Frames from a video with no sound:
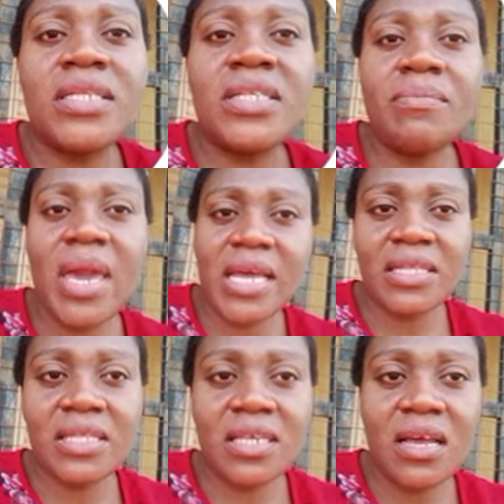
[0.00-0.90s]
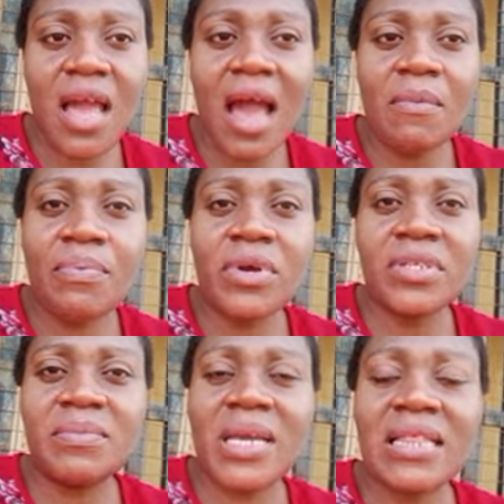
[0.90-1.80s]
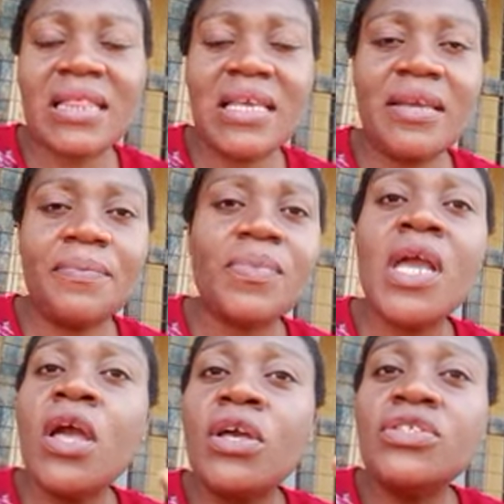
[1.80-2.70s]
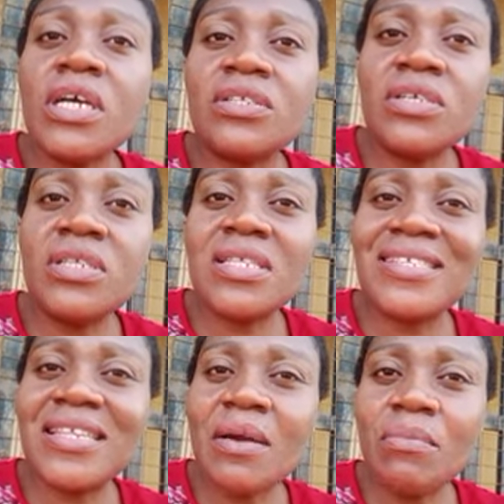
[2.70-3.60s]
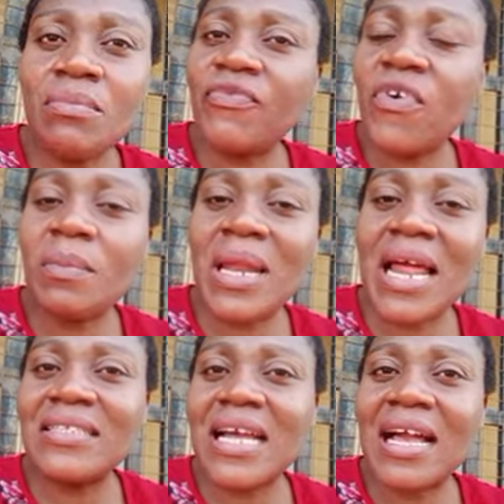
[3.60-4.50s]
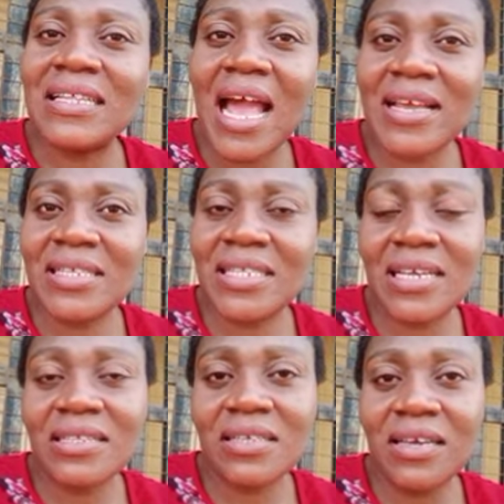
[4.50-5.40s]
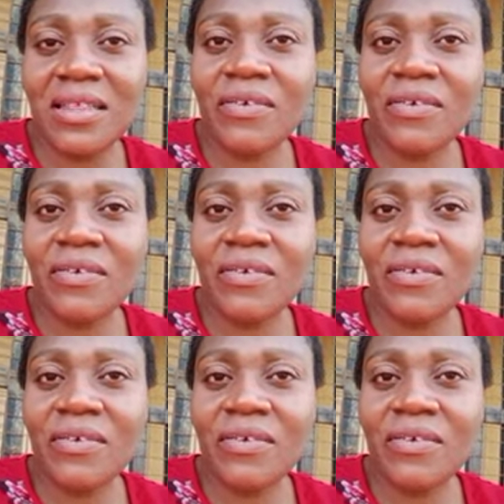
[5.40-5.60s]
cement approximately, just use the same formula that I said in the